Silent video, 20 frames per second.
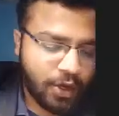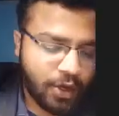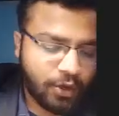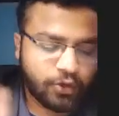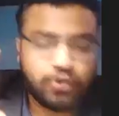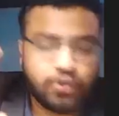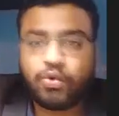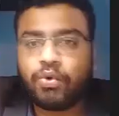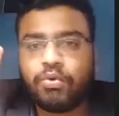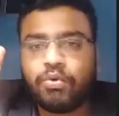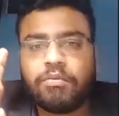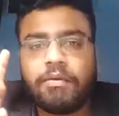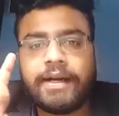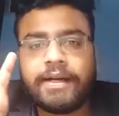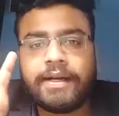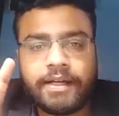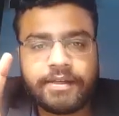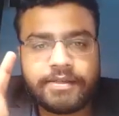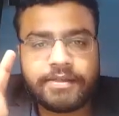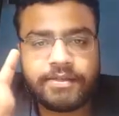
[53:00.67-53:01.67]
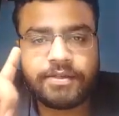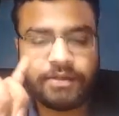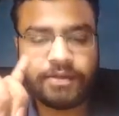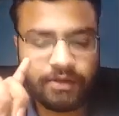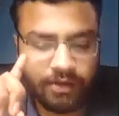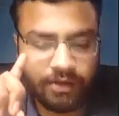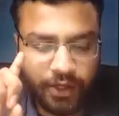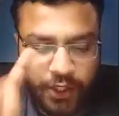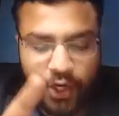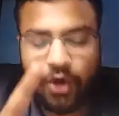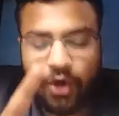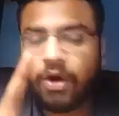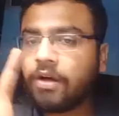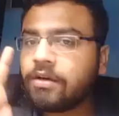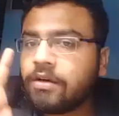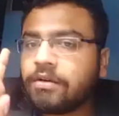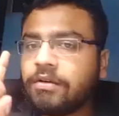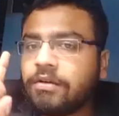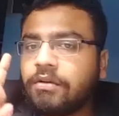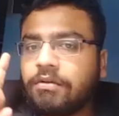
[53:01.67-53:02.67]
So it is your
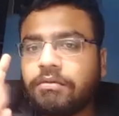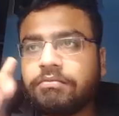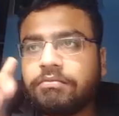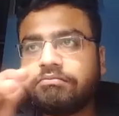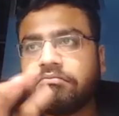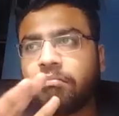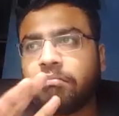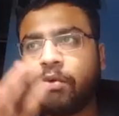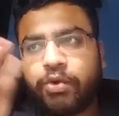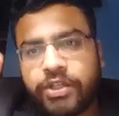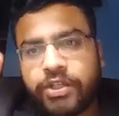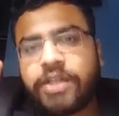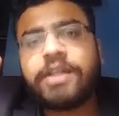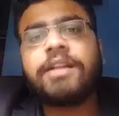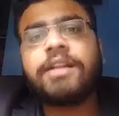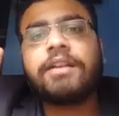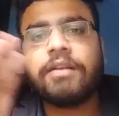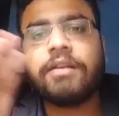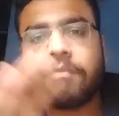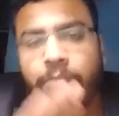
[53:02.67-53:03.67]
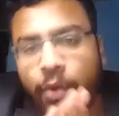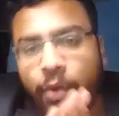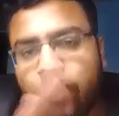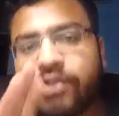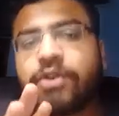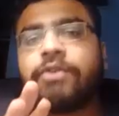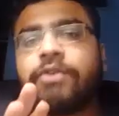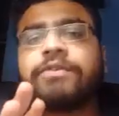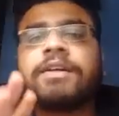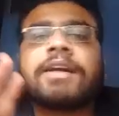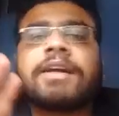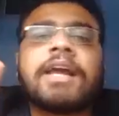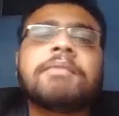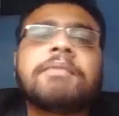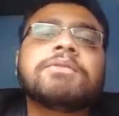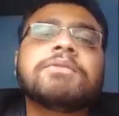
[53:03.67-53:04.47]
most of the time